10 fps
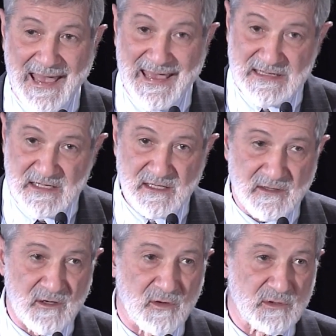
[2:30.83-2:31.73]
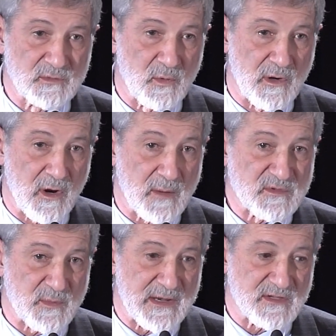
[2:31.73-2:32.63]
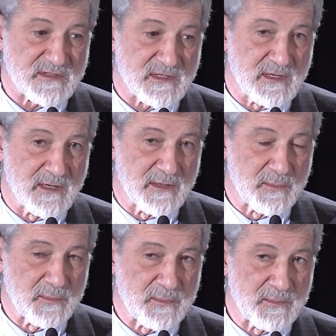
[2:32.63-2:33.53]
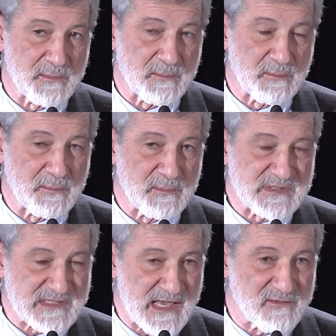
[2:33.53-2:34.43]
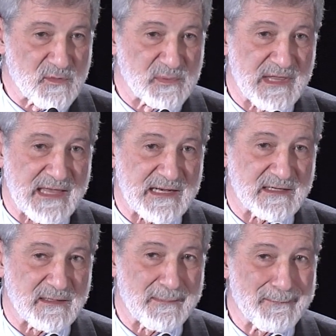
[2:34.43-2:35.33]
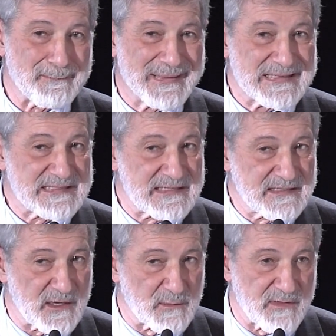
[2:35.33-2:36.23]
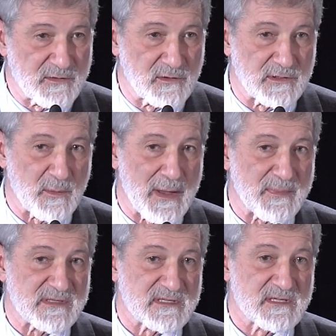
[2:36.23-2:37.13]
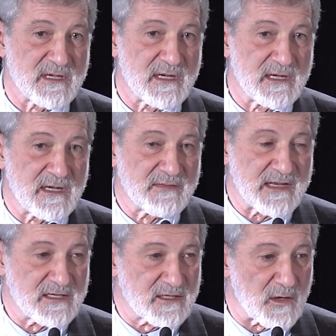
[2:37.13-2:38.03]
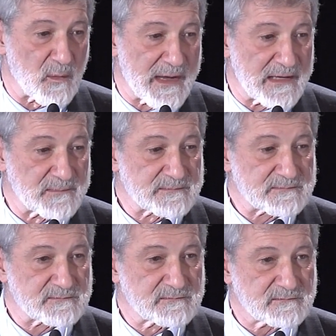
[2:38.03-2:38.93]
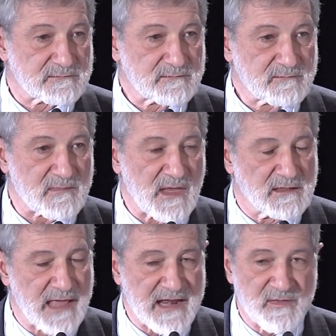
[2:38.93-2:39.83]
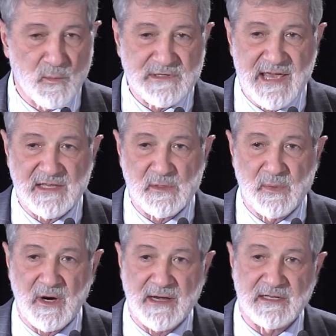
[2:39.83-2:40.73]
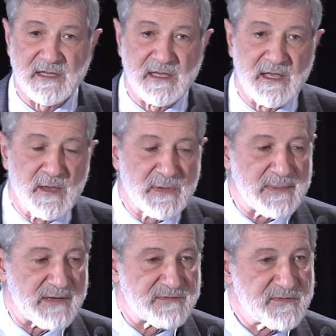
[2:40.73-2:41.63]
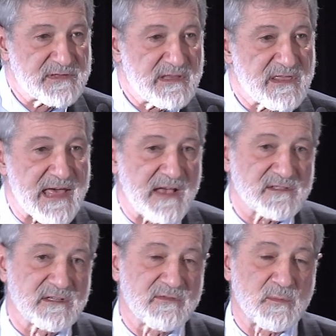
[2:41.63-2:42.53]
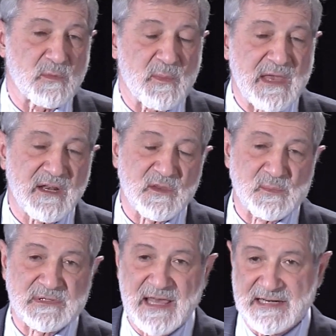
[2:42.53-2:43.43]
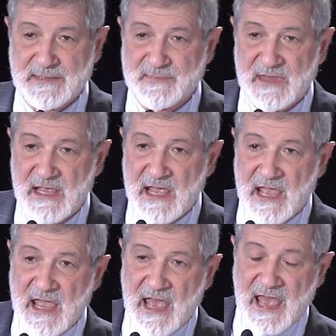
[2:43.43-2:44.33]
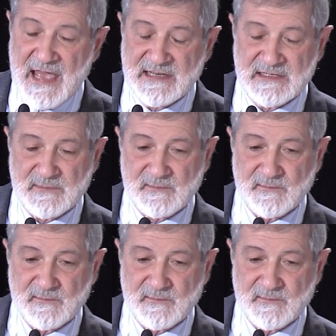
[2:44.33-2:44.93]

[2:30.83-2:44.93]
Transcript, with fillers: ended the Cold War arms race, saved the planet, but didn't get rid of the nuclear weapons. They didn't go away. A lot of them were taken apart, but about 15,000 of them remain on the planet. And